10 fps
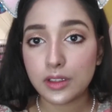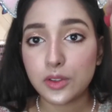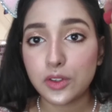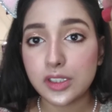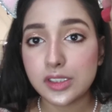
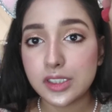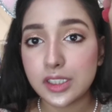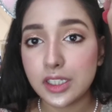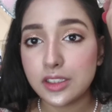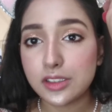you can
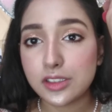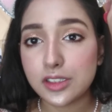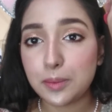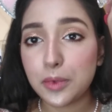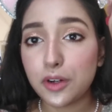see this is
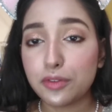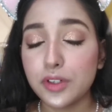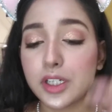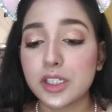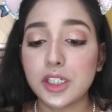the
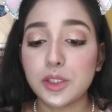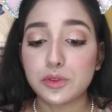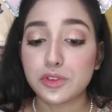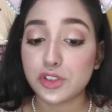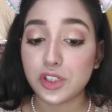perfect
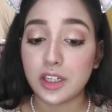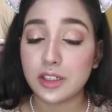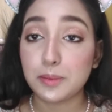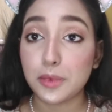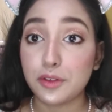nude
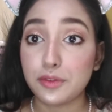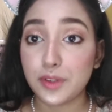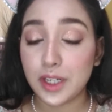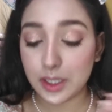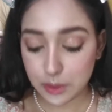shade,
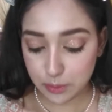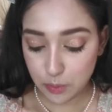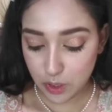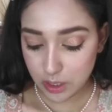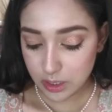perfect
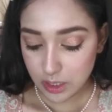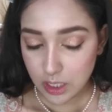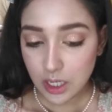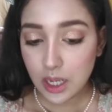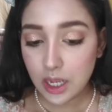one.
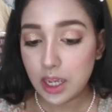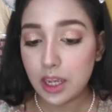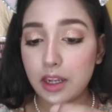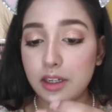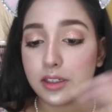
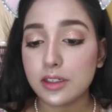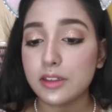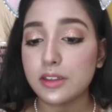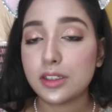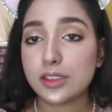And
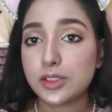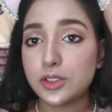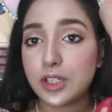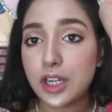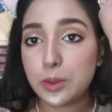this
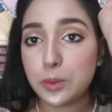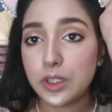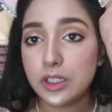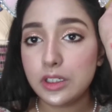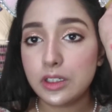red
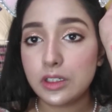one.